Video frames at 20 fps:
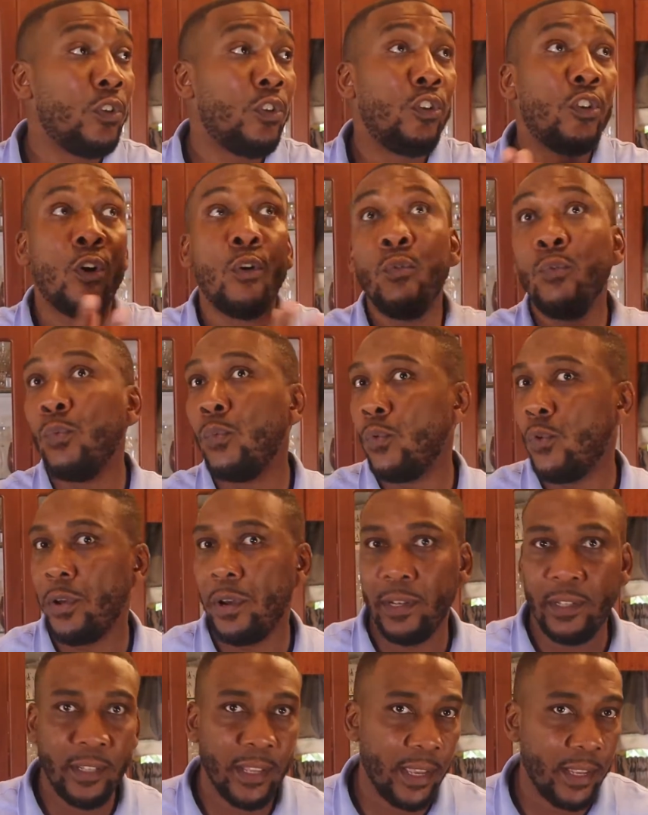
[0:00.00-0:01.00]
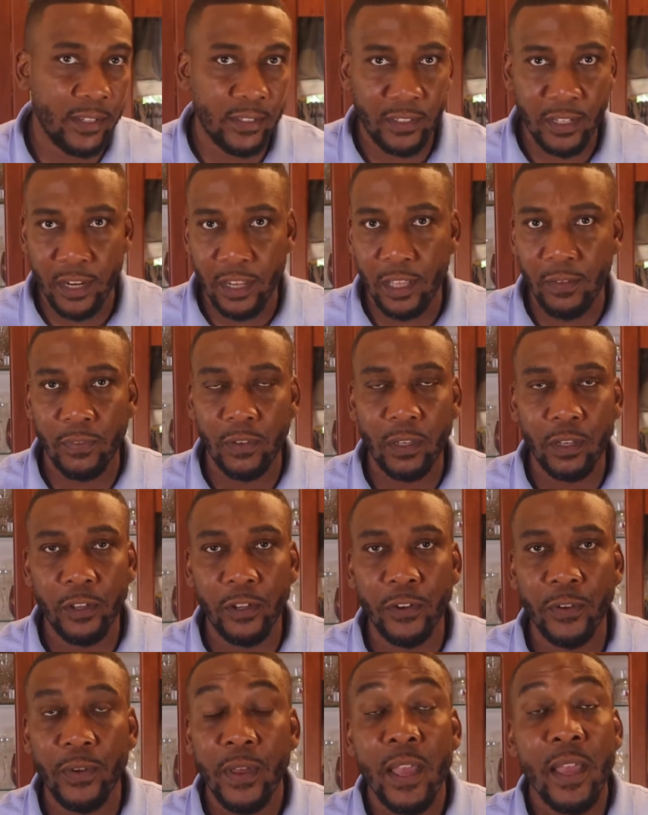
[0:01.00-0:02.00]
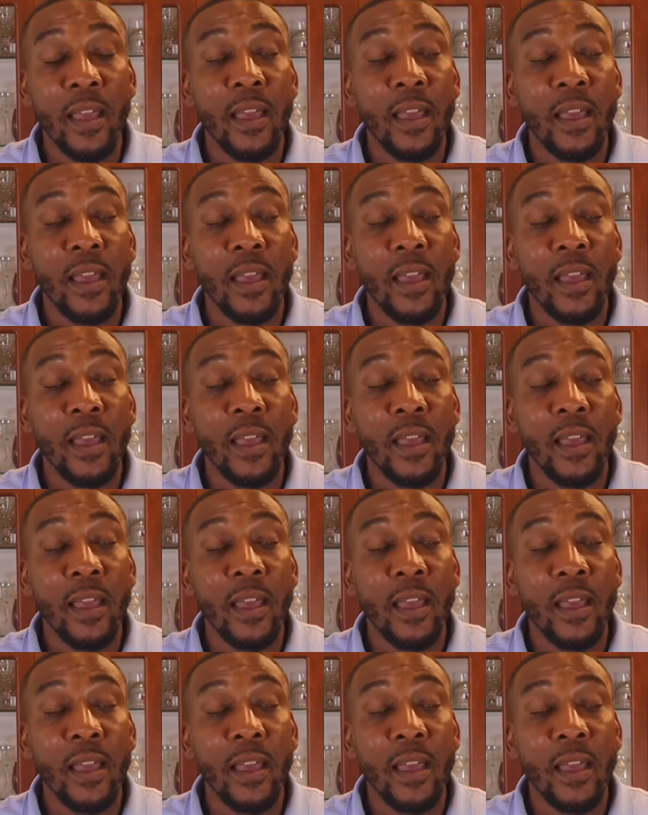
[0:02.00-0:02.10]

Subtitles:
don't want to taste any of the liquor